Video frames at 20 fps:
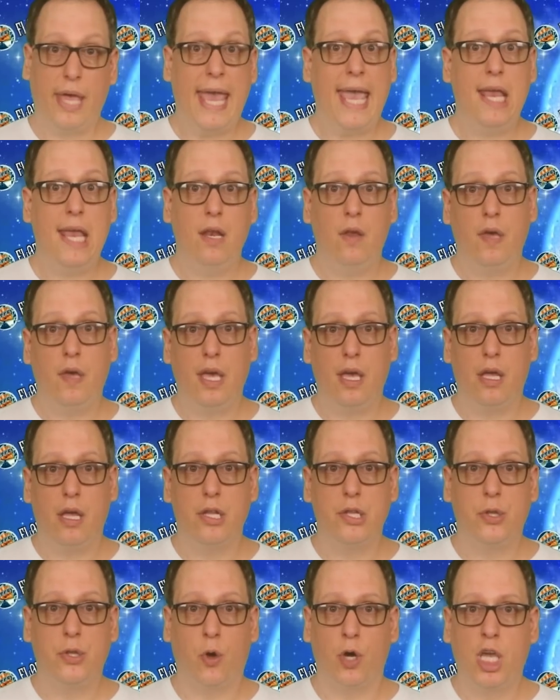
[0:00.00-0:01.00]
Okay, looking
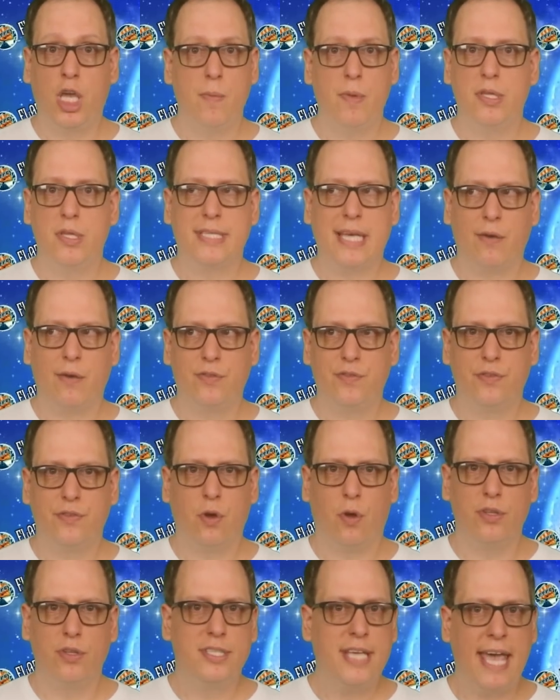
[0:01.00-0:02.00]
at documents out
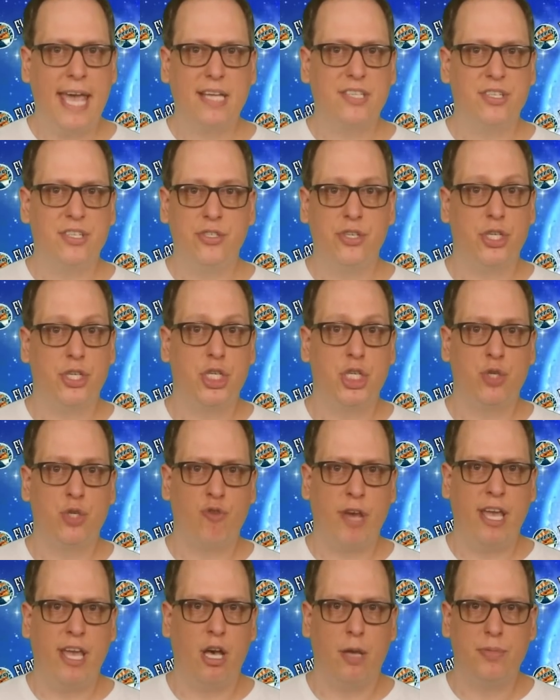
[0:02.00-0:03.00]
of context and just
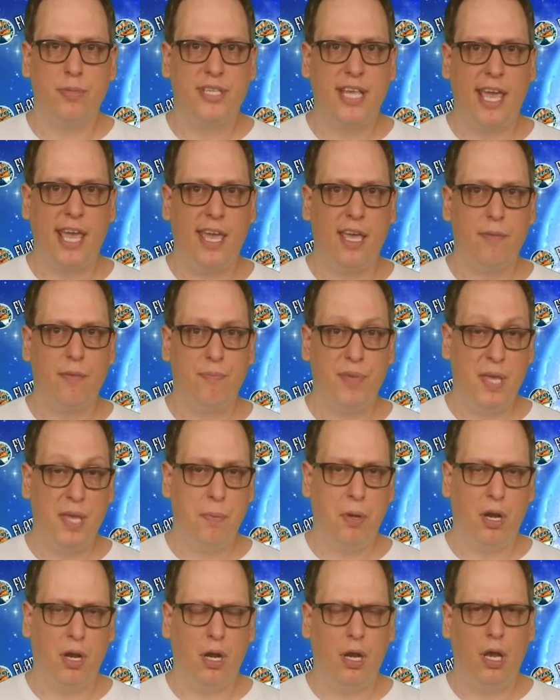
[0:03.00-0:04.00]
straight up saying
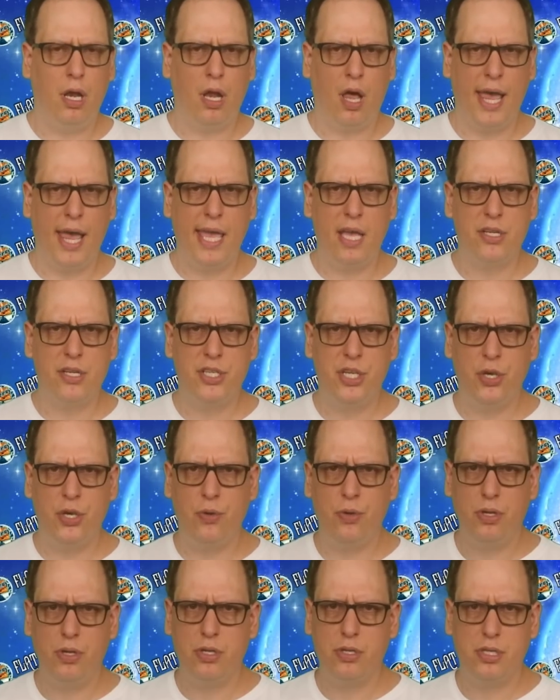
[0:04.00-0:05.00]
people are lying to
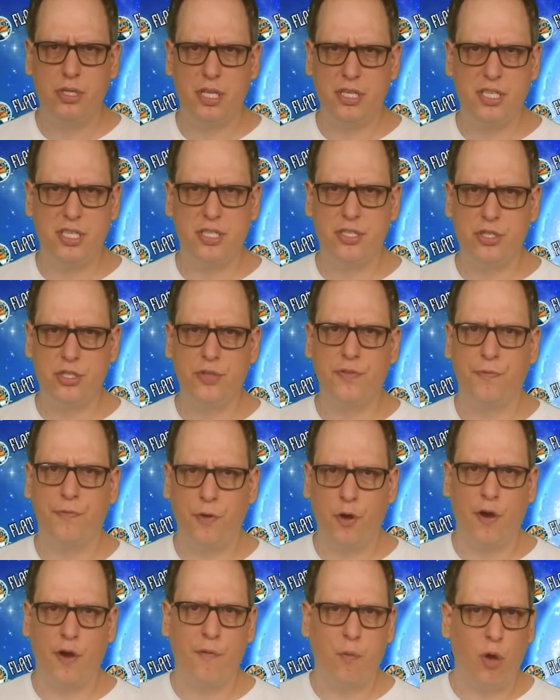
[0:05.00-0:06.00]
you. This is
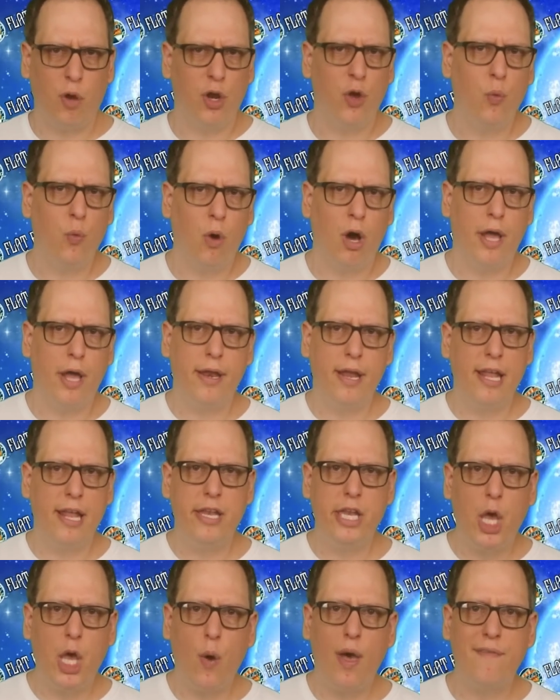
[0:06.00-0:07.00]
just Flerf 101
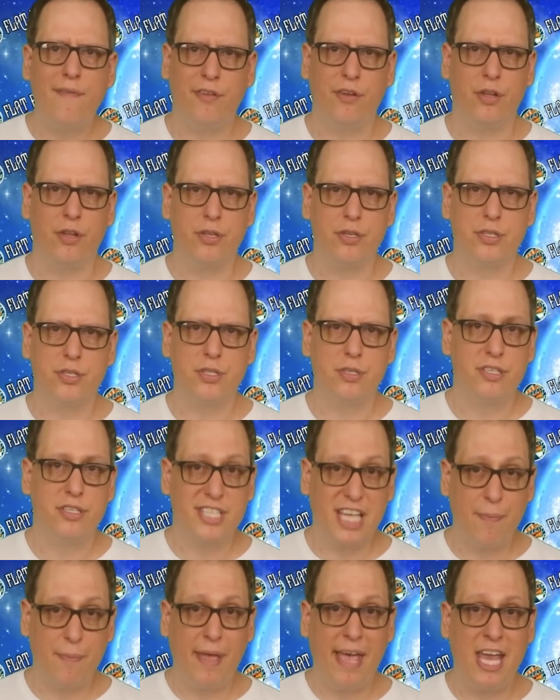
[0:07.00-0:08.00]
and no evidence.
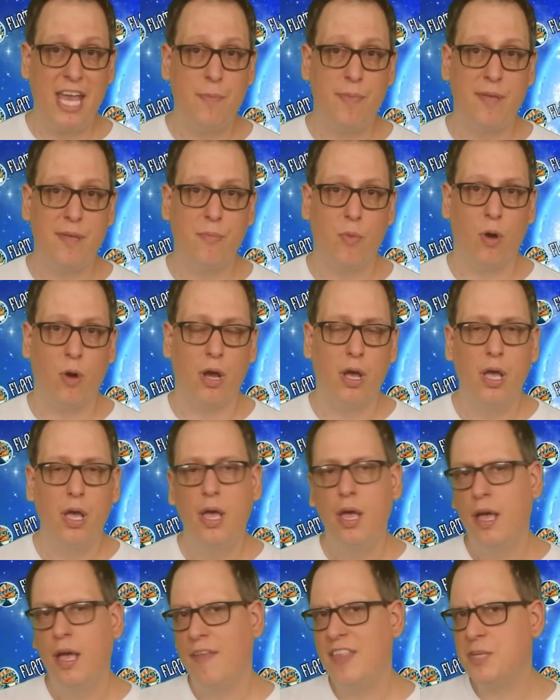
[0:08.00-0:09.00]
Skip ahead a bit more.
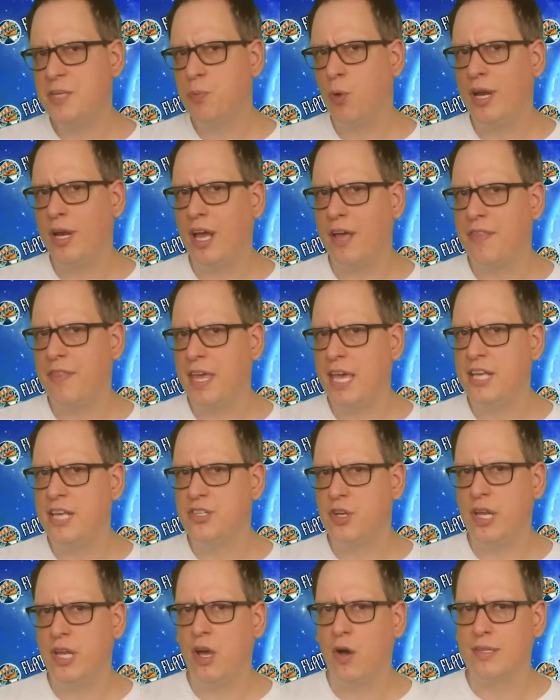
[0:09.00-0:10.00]
At this point, I think
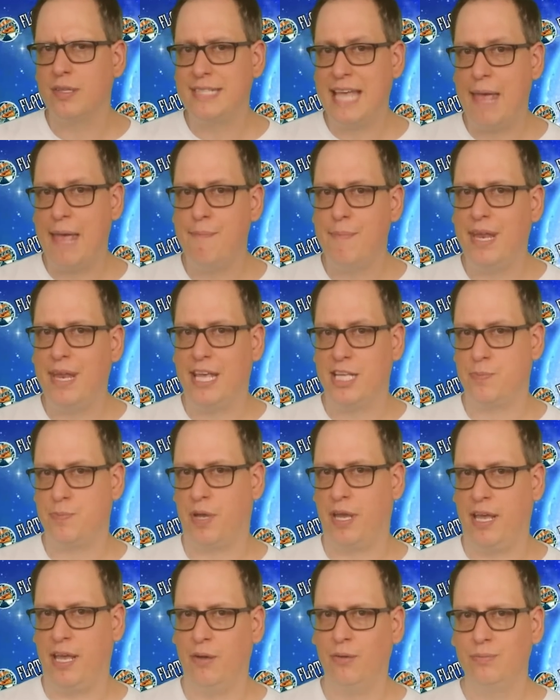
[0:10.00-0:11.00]
he's only got 10 minutes
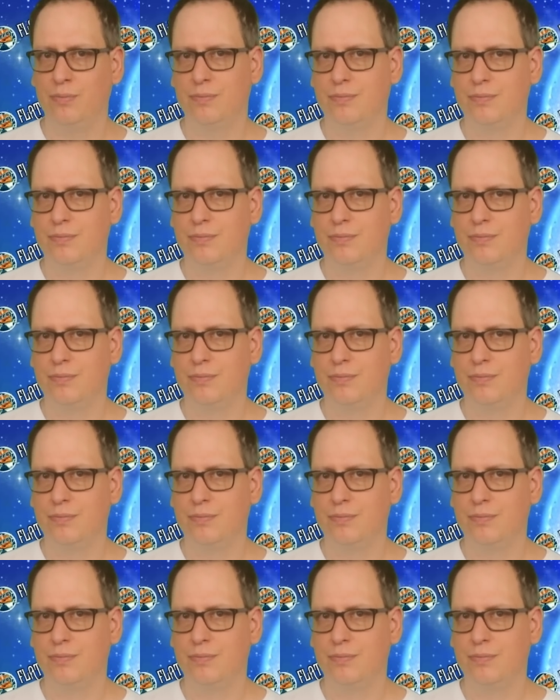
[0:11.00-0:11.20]
by now.